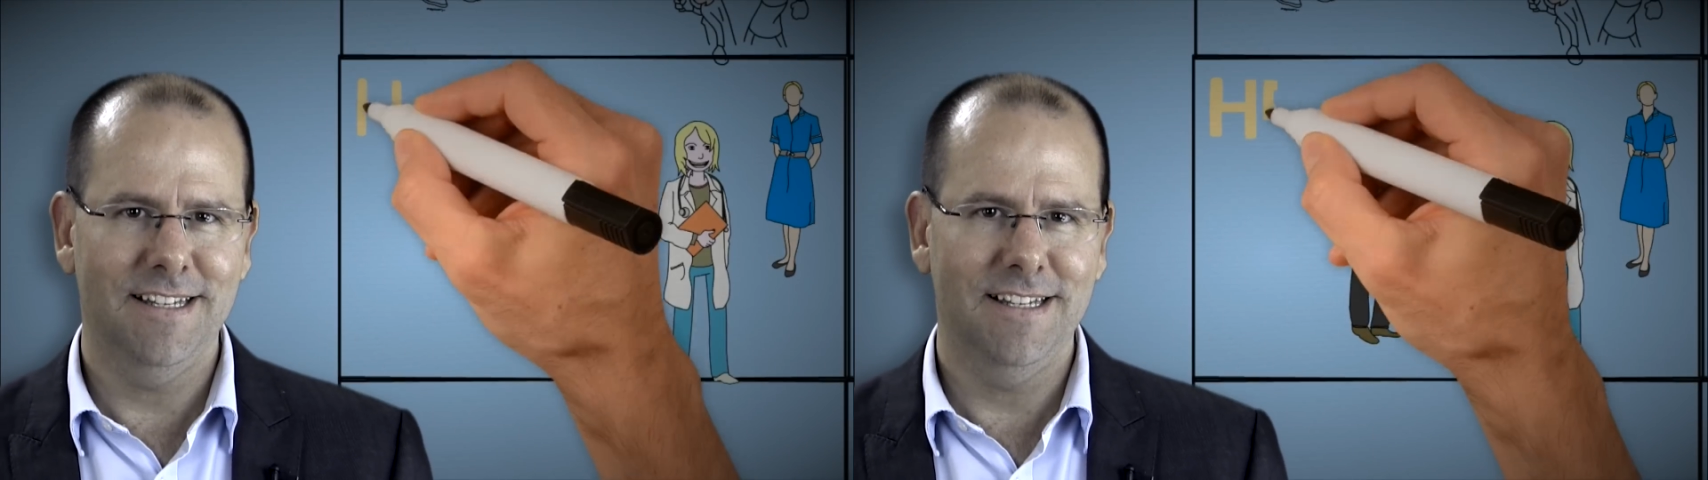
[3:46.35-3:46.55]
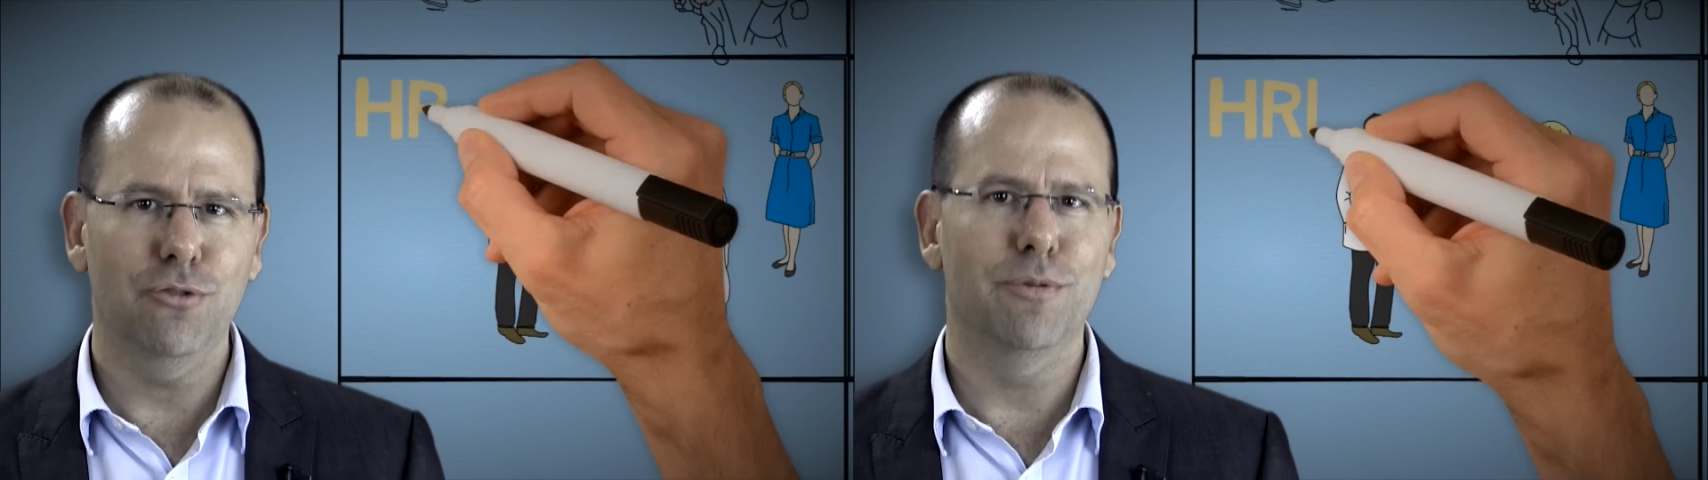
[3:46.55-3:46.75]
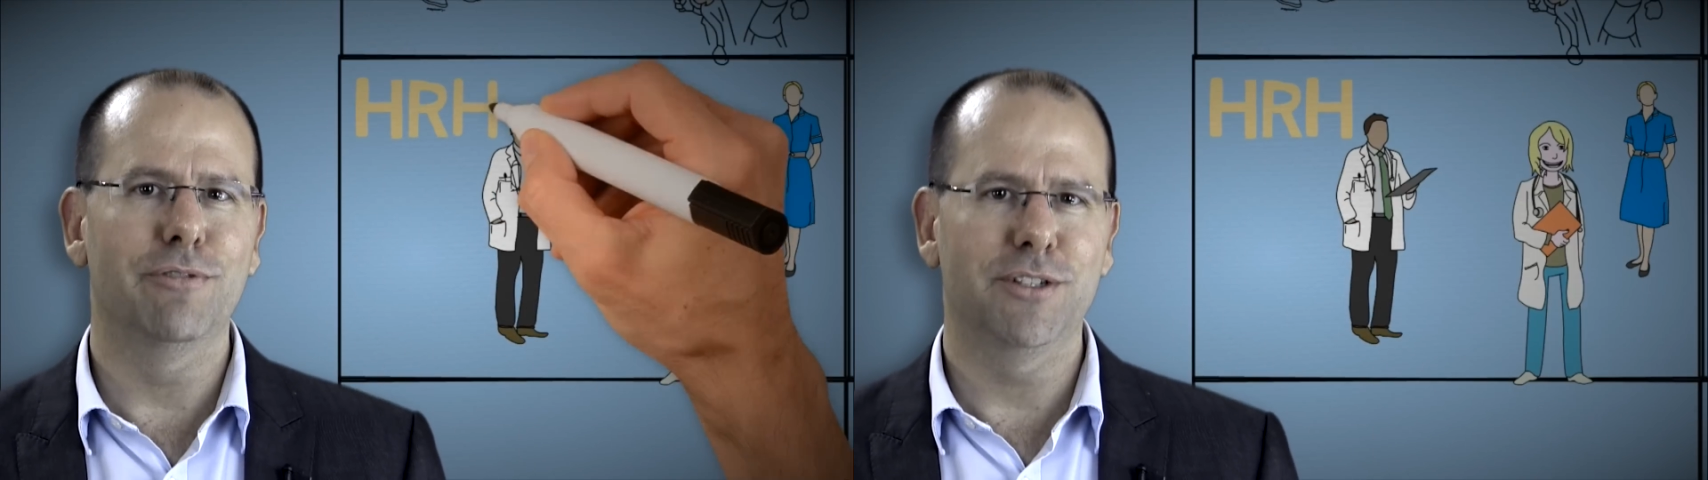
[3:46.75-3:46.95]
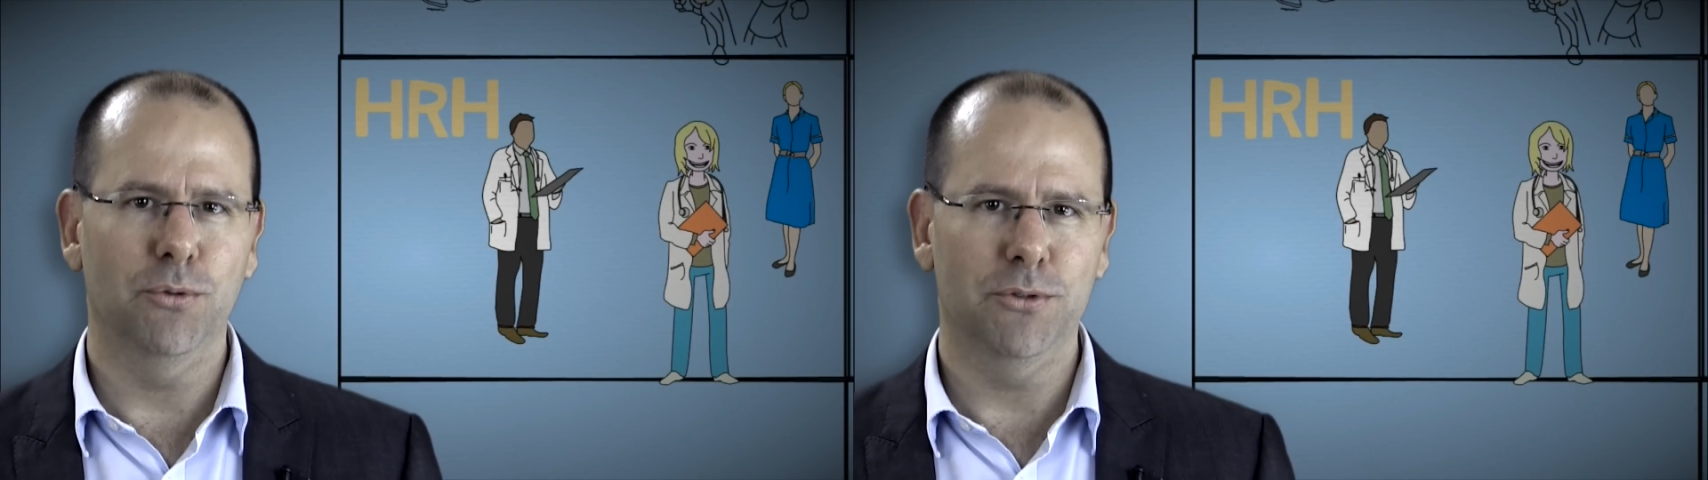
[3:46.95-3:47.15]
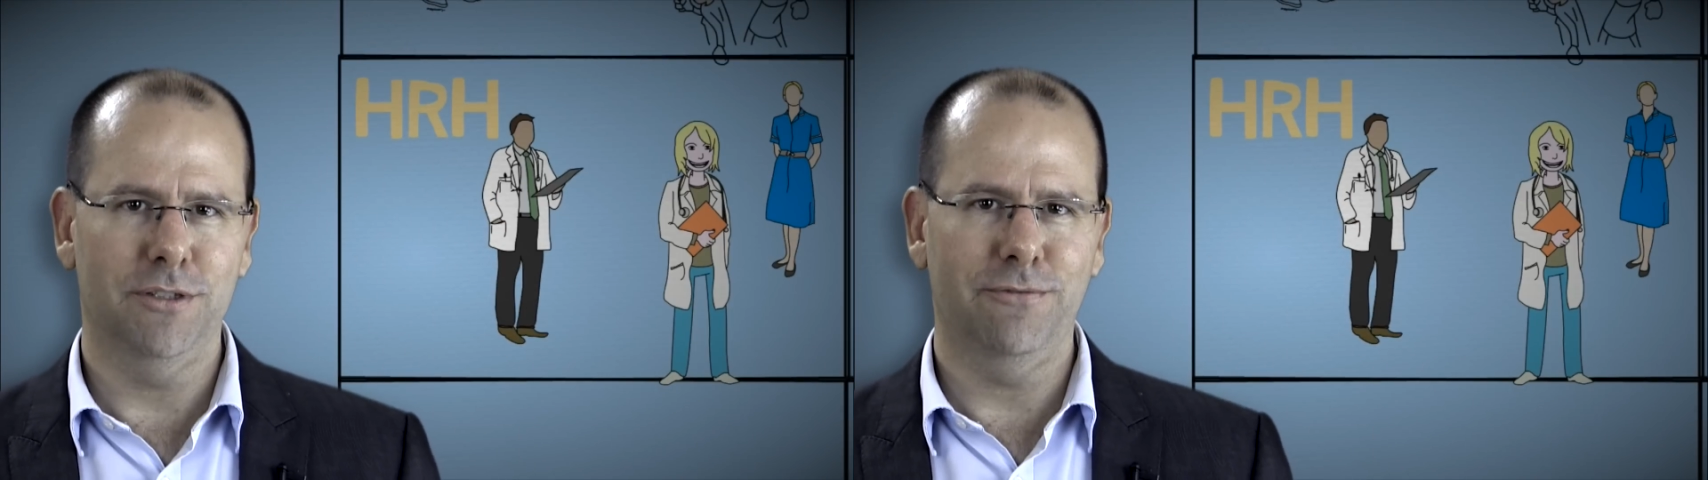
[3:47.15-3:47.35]
human
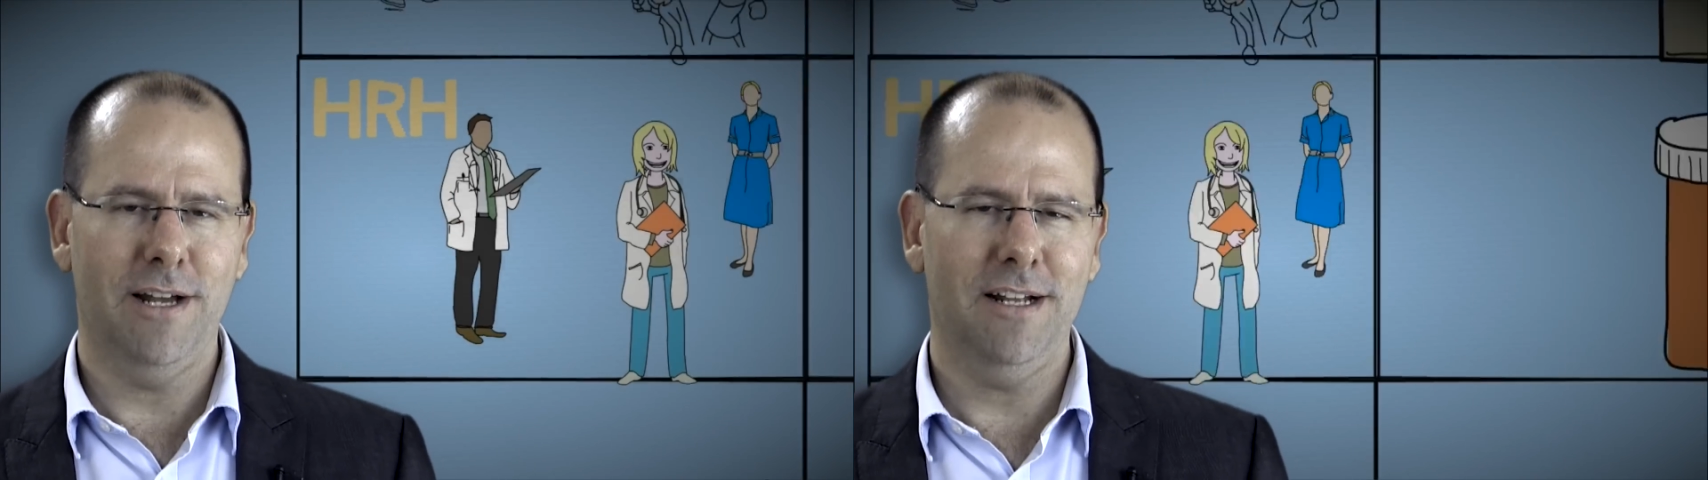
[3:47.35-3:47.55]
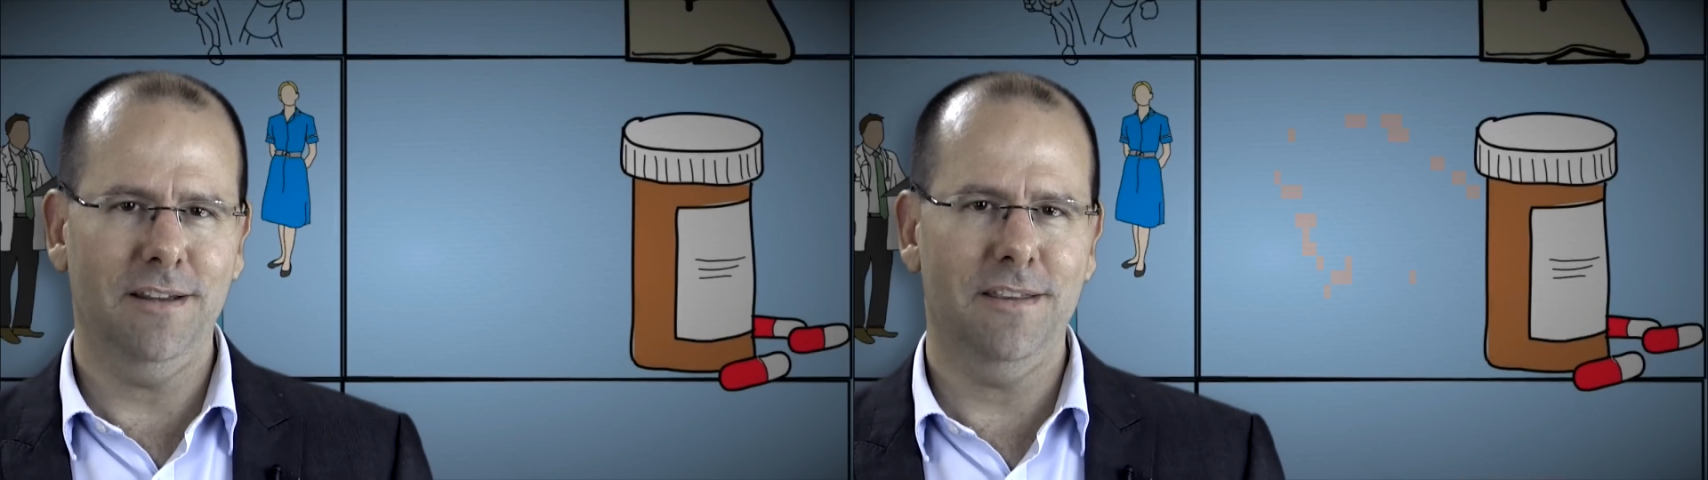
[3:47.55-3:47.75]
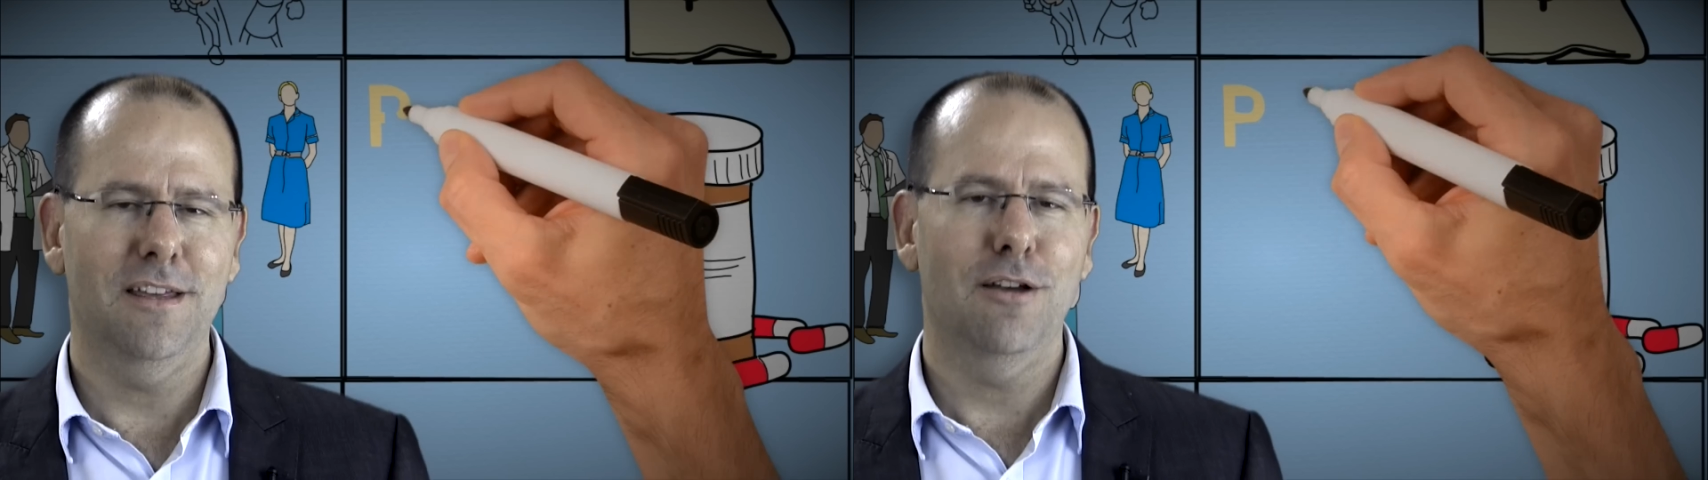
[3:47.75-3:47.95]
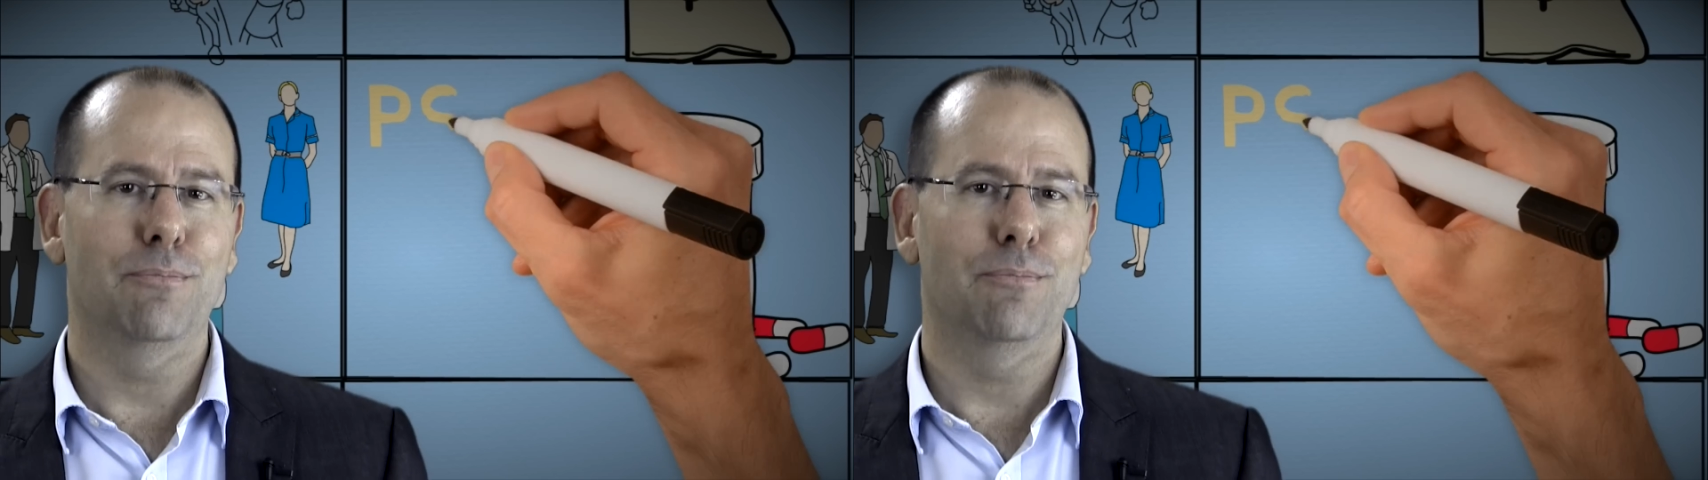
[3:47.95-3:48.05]
resources for health,